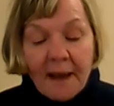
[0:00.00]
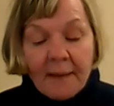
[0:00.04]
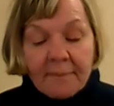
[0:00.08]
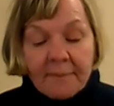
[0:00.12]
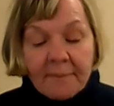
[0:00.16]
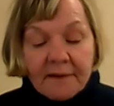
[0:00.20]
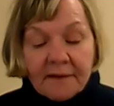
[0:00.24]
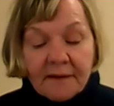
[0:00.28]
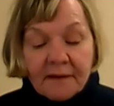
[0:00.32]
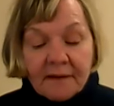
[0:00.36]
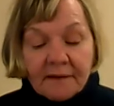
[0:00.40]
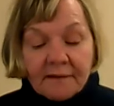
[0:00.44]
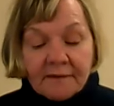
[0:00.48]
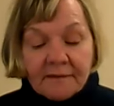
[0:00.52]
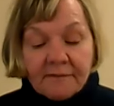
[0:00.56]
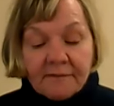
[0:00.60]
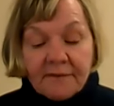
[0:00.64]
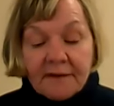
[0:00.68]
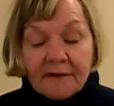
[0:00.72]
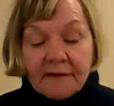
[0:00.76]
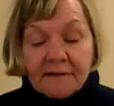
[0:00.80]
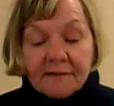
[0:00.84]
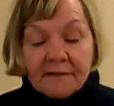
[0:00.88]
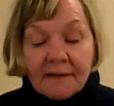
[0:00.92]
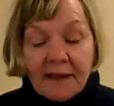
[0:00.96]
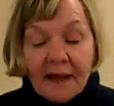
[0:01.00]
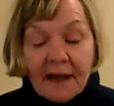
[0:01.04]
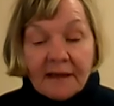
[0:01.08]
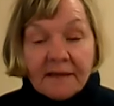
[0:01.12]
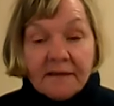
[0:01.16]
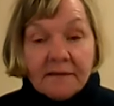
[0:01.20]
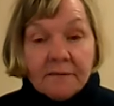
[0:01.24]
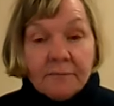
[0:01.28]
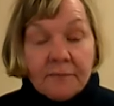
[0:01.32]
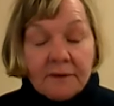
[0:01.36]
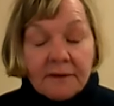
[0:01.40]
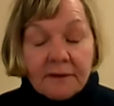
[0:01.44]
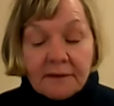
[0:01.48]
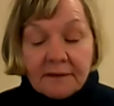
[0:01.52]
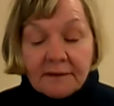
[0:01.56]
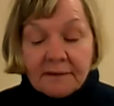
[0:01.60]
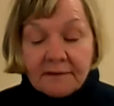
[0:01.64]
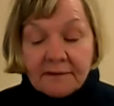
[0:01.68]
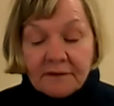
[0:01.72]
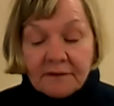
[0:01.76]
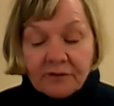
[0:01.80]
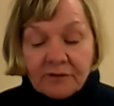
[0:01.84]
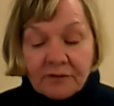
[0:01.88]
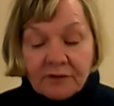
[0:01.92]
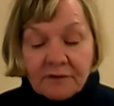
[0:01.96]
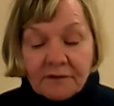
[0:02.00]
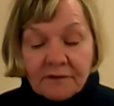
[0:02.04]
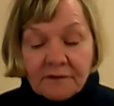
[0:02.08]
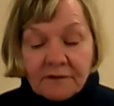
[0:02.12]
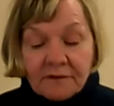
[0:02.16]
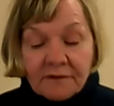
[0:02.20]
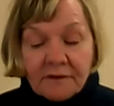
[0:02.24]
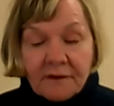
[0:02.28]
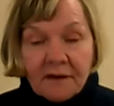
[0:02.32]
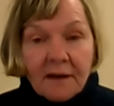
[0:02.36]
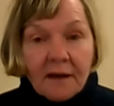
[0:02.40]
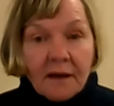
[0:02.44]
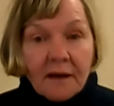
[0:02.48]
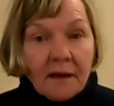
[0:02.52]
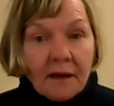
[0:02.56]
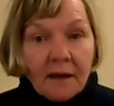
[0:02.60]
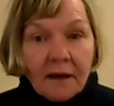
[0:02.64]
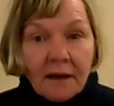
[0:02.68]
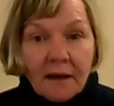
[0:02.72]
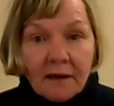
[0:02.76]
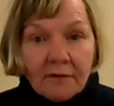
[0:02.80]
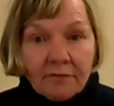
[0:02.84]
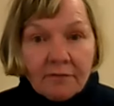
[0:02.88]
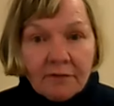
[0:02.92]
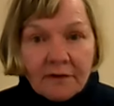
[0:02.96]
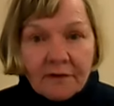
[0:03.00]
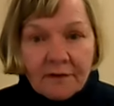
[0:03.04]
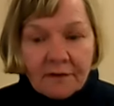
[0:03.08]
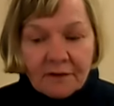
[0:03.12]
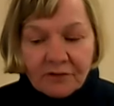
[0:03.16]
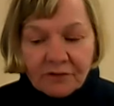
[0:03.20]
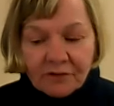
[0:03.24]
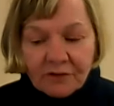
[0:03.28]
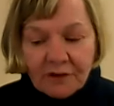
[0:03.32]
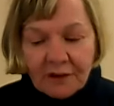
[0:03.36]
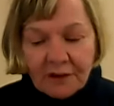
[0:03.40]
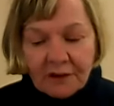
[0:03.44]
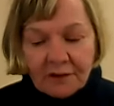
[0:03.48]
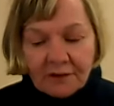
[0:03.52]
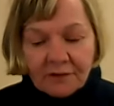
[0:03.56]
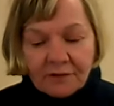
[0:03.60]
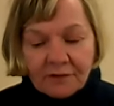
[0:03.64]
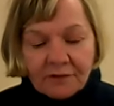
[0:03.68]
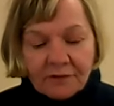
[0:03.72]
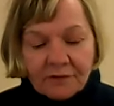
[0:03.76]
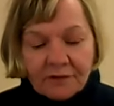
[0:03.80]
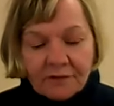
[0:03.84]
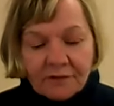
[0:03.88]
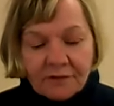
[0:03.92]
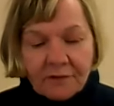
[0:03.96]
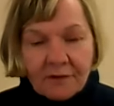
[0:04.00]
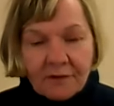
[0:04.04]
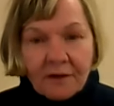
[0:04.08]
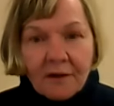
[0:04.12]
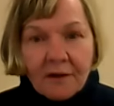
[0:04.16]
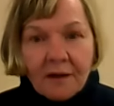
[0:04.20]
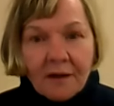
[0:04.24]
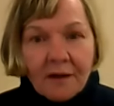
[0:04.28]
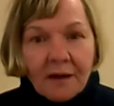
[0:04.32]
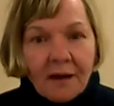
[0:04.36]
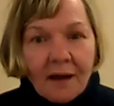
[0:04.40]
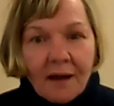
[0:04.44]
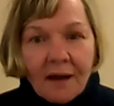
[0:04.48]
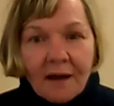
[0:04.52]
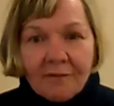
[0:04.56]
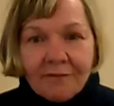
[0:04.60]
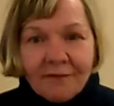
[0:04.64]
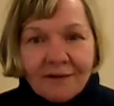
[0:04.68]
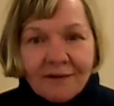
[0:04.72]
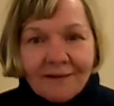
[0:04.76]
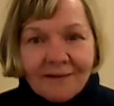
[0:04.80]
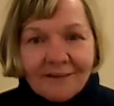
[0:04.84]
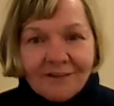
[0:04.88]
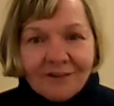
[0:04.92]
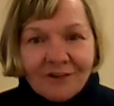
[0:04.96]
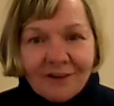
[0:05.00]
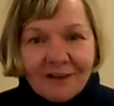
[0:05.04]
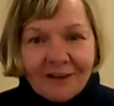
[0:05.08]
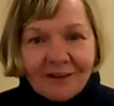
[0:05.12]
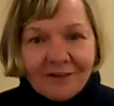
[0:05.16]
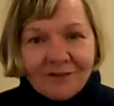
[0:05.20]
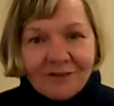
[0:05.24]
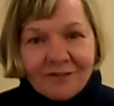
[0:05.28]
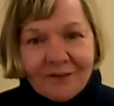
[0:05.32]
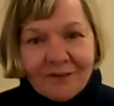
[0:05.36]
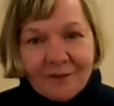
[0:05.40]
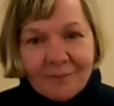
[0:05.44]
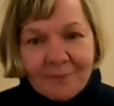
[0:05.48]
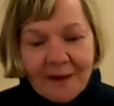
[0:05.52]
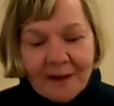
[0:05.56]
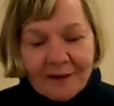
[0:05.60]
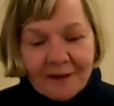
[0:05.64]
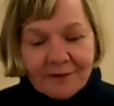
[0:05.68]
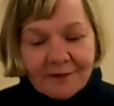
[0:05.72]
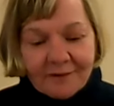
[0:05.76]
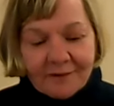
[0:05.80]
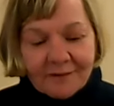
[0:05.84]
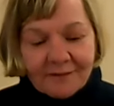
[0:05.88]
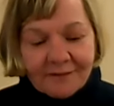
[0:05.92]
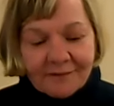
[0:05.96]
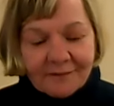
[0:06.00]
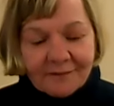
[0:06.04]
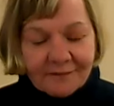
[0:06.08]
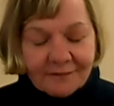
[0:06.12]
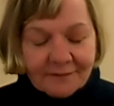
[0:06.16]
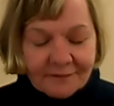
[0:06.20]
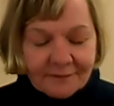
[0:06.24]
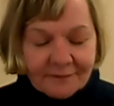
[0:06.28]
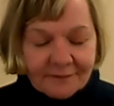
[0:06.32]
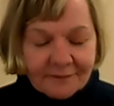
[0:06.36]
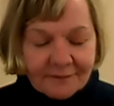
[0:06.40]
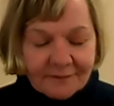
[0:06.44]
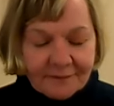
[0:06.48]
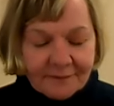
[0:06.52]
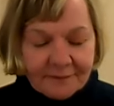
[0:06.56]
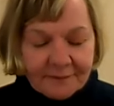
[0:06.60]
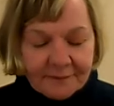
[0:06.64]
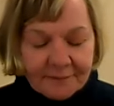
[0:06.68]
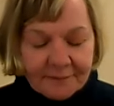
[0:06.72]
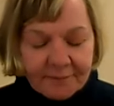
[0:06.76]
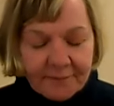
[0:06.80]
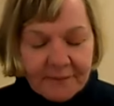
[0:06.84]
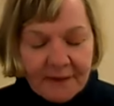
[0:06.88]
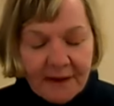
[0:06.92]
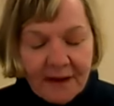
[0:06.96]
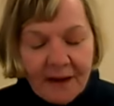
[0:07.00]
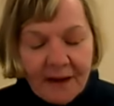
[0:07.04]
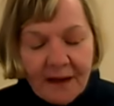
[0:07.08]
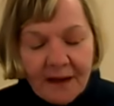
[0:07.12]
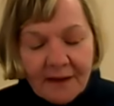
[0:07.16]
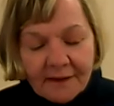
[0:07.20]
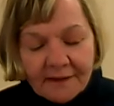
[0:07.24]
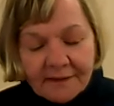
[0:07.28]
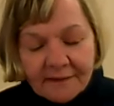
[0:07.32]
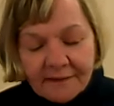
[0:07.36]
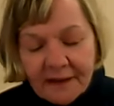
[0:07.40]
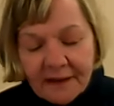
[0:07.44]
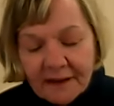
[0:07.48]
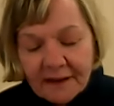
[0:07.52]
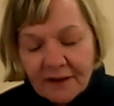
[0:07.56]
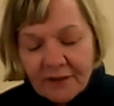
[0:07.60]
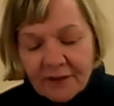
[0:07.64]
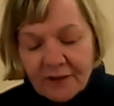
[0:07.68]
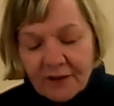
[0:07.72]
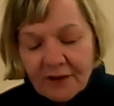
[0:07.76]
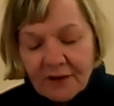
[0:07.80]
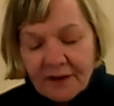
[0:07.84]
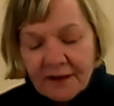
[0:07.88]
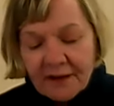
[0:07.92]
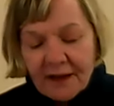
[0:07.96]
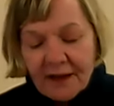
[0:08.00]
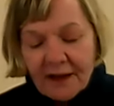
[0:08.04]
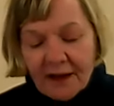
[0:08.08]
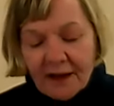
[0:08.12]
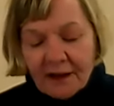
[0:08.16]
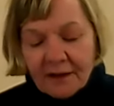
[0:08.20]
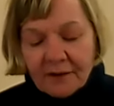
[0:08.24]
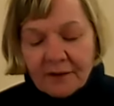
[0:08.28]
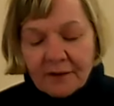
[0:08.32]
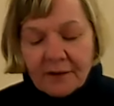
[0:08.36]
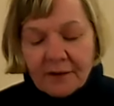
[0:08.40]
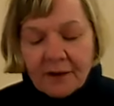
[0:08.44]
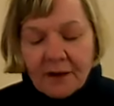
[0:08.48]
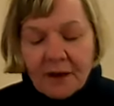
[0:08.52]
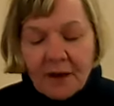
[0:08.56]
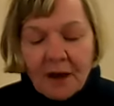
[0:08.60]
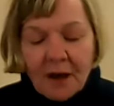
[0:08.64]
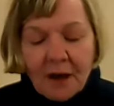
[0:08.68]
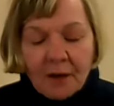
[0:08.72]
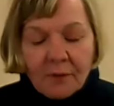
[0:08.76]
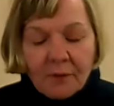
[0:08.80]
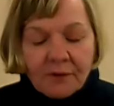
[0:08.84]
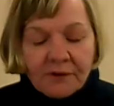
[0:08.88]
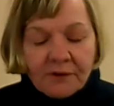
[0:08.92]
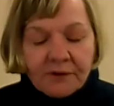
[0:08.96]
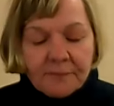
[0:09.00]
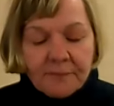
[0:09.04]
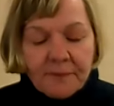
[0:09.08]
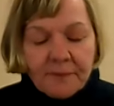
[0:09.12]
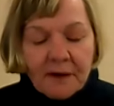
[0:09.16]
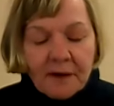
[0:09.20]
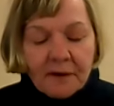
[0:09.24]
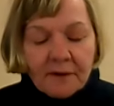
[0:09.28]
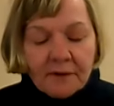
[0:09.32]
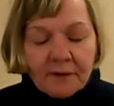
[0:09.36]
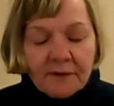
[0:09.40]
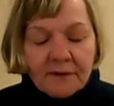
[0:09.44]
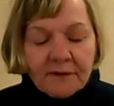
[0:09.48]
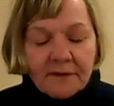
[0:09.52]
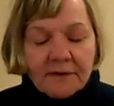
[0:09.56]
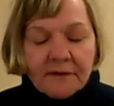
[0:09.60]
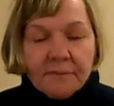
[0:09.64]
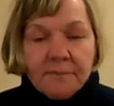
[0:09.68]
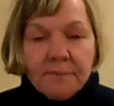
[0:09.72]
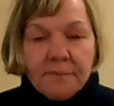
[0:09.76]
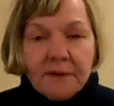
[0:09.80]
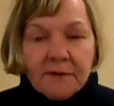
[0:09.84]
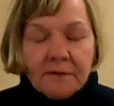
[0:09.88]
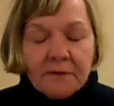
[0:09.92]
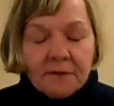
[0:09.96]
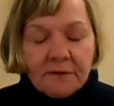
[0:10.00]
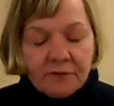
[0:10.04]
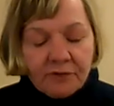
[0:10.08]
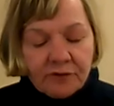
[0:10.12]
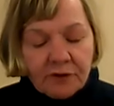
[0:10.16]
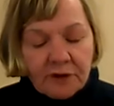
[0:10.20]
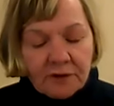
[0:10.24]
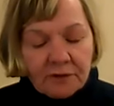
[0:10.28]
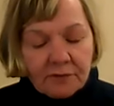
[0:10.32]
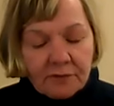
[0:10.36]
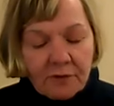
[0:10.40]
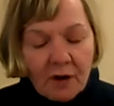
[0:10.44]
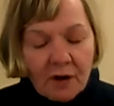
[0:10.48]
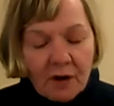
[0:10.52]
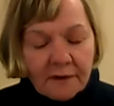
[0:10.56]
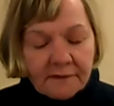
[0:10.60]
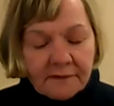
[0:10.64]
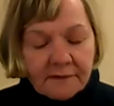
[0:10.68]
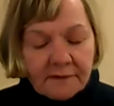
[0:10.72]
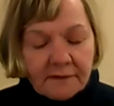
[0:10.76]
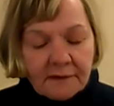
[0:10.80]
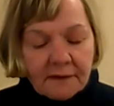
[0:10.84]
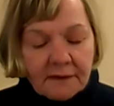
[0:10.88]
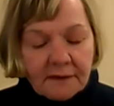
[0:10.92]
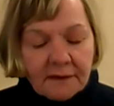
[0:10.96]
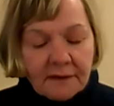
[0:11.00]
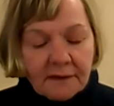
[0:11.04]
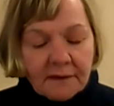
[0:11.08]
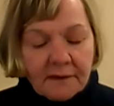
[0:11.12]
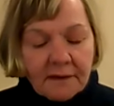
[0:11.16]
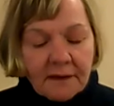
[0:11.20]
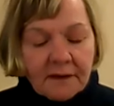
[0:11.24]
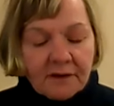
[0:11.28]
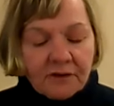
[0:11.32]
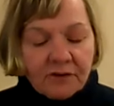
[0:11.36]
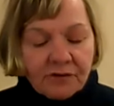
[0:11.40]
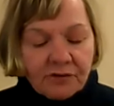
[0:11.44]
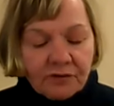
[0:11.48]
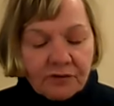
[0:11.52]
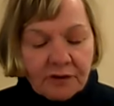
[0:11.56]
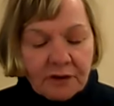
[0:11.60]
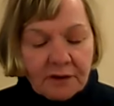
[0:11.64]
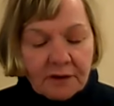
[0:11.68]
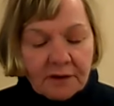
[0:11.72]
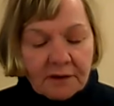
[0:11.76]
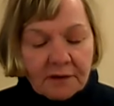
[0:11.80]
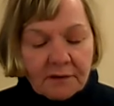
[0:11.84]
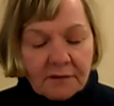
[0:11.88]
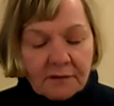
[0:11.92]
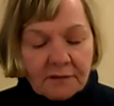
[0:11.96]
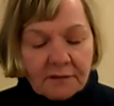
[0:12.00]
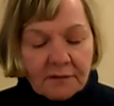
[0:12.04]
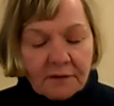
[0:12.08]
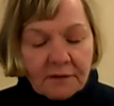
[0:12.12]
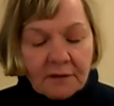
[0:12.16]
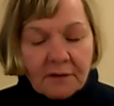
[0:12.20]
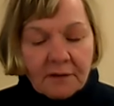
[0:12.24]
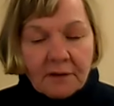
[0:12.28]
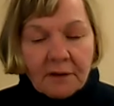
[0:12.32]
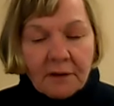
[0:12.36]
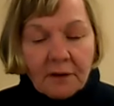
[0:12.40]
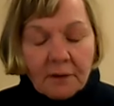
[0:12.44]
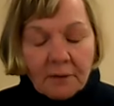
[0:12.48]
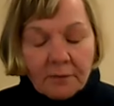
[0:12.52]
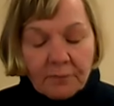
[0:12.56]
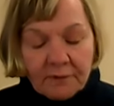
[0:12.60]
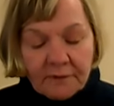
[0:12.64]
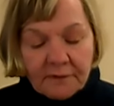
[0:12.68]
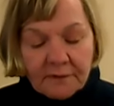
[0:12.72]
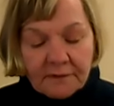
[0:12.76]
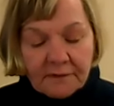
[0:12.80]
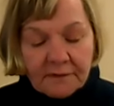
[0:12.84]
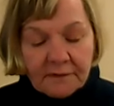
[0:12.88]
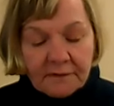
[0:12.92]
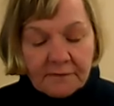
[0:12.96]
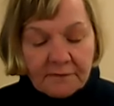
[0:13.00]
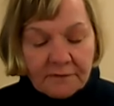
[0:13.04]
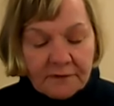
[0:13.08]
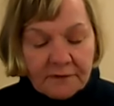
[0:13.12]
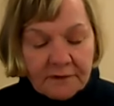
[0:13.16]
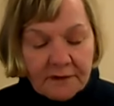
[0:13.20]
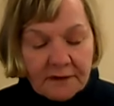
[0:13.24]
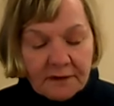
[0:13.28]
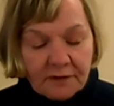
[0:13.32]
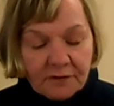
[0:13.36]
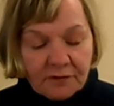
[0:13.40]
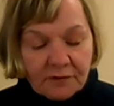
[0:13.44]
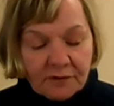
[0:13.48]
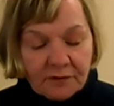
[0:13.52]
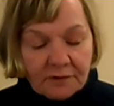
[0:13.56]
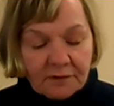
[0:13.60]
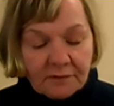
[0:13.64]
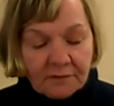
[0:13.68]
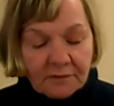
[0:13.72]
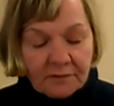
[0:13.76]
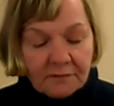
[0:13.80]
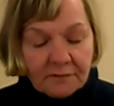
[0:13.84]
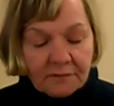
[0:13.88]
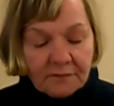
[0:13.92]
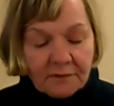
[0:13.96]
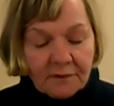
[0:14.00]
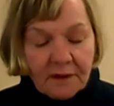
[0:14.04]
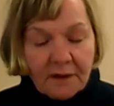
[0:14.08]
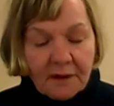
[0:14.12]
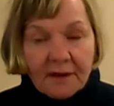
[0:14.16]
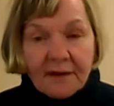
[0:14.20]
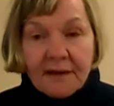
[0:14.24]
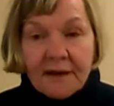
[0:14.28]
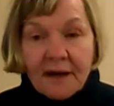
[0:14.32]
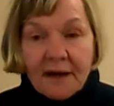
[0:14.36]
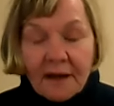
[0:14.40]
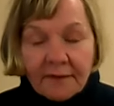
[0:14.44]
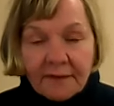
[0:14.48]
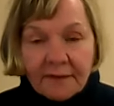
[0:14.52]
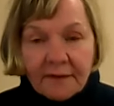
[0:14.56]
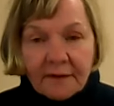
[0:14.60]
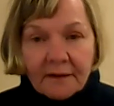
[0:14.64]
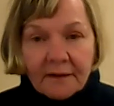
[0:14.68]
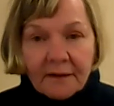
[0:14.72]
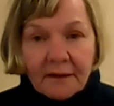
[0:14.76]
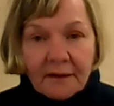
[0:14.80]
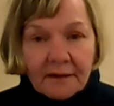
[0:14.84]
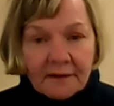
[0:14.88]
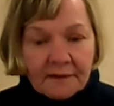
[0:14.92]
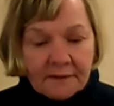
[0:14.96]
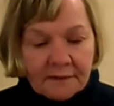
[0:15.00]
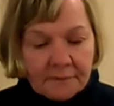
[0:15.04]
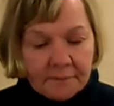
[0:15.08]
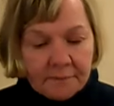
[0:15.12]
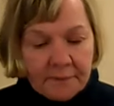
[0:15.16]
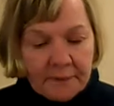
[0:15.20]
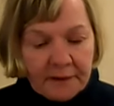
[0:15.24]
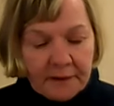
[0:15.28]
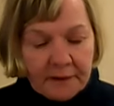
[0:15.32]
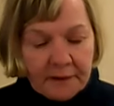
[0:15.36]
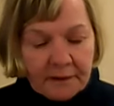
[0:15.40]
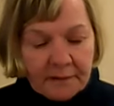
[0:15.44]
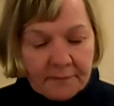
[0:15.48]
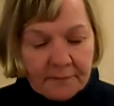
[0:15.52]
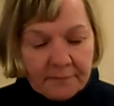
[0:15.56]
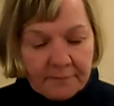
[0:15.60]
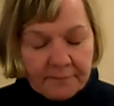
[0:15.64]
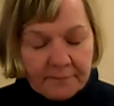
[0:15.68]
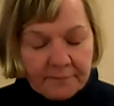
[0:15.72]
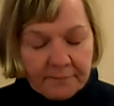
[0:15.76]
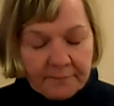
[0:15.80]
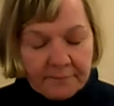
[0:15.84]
And because of these last minute additions, everything changed. Everything changed for the better. The second thought I had was about the spirit of generosity that is shared with this invitation. Nothing is spared.